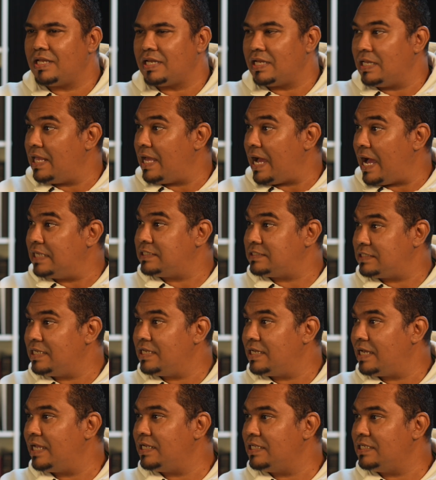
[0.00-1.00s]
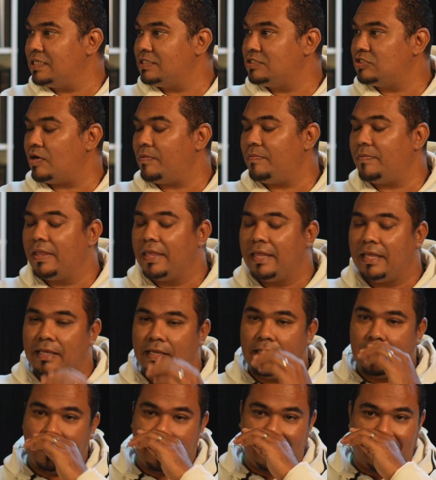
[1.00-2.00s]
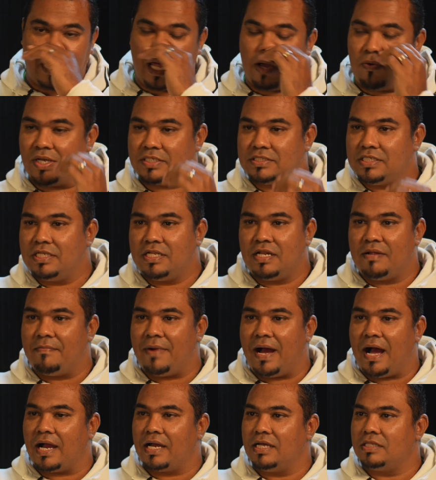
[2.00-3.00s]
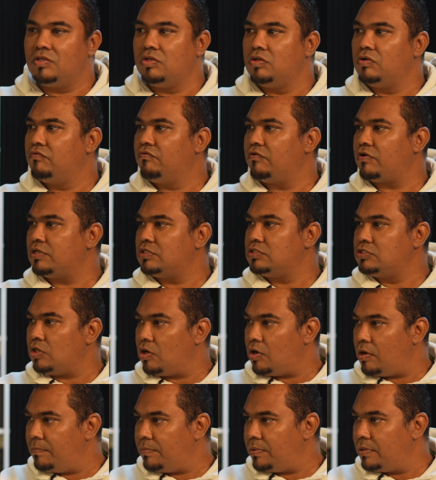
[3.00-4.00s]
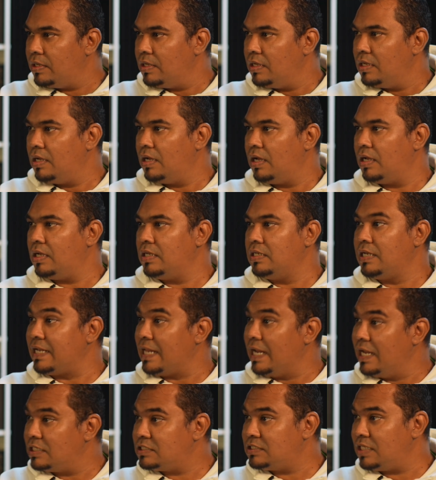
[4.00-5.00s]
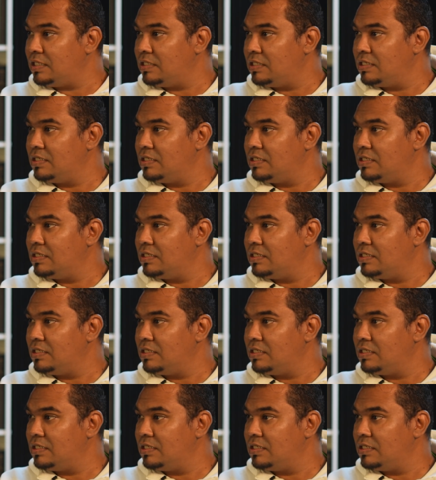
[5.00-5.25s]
really saying I need a job. And I wasn't in the market to look for a job in real estate.